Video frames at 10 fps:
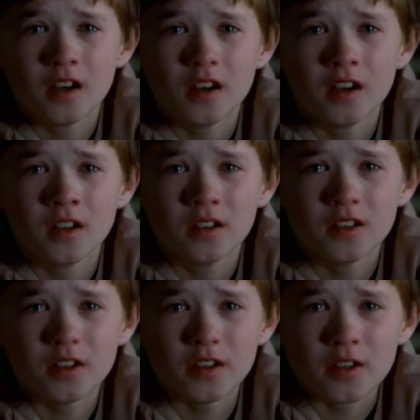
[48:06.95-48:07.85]

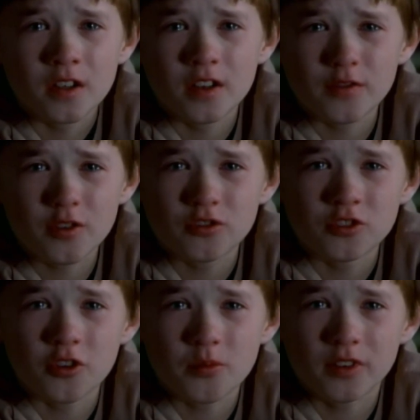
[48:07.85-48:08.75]

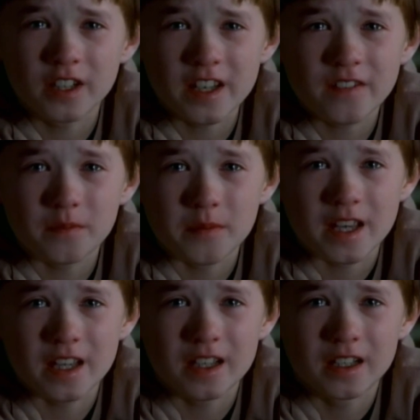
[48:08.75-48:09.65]

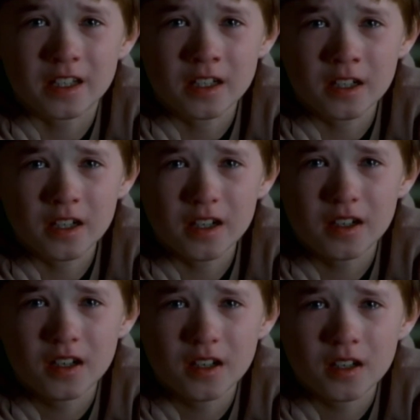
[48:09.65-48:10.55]

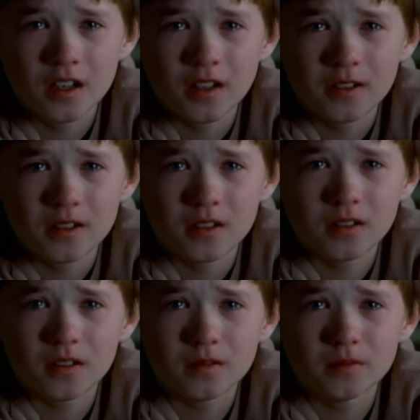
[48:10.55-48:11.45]

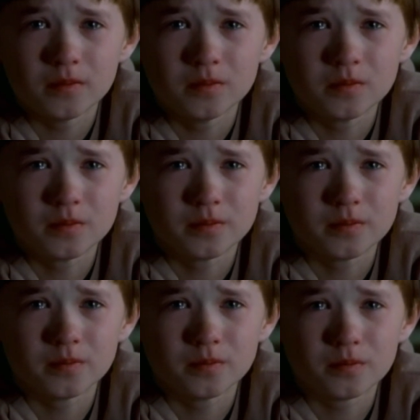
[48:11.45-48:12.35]

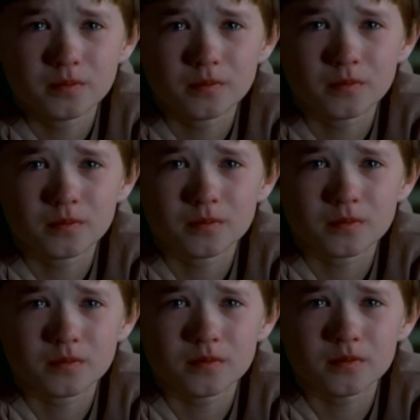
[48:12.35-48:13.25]

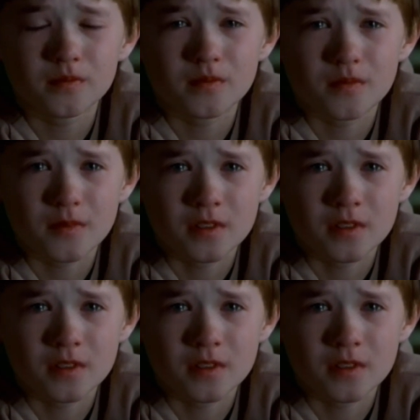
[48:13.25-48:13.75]
[no speech]